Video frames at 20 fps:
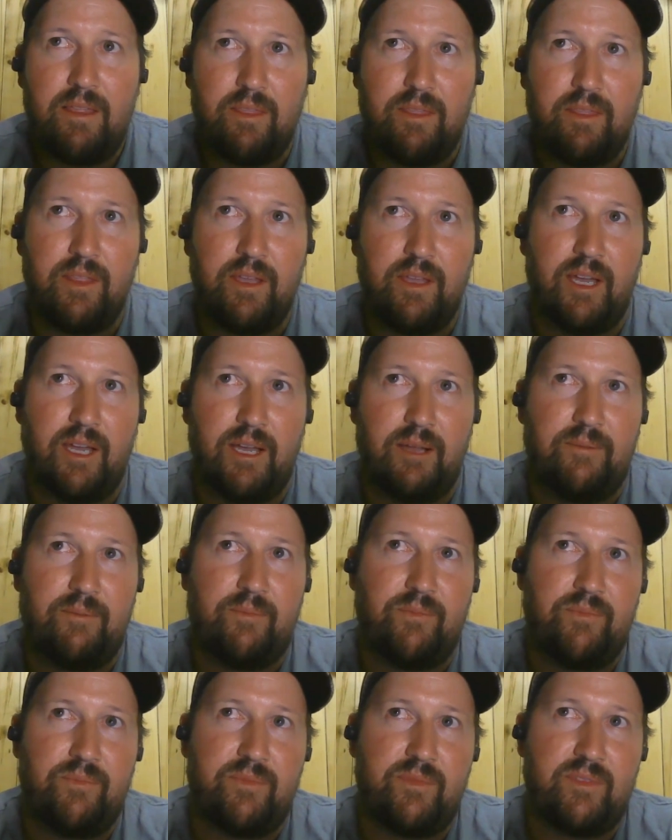the
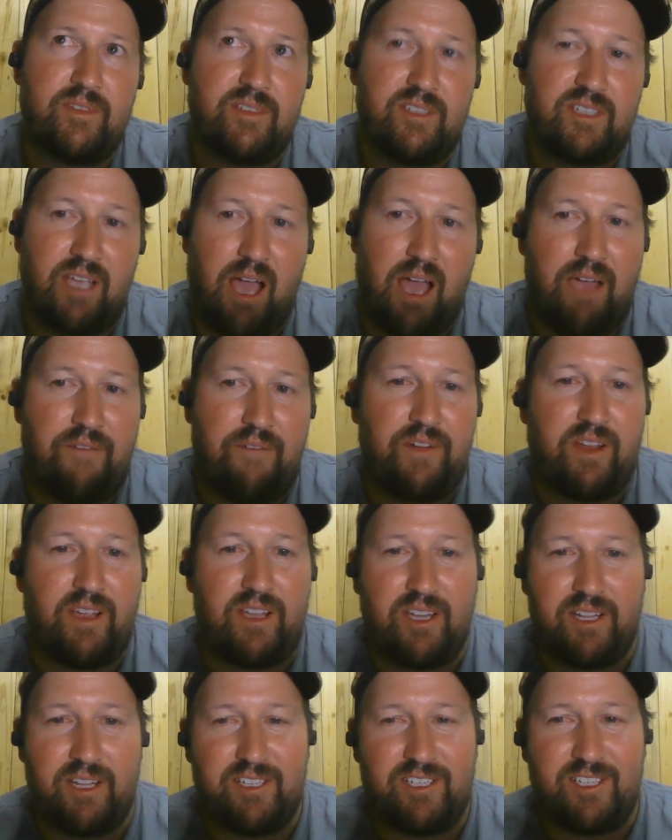South
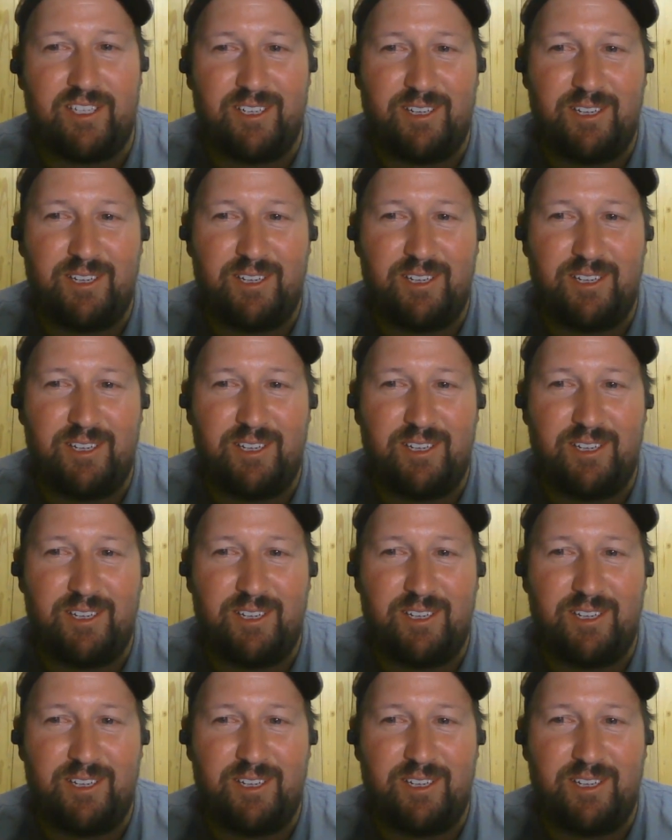Africans.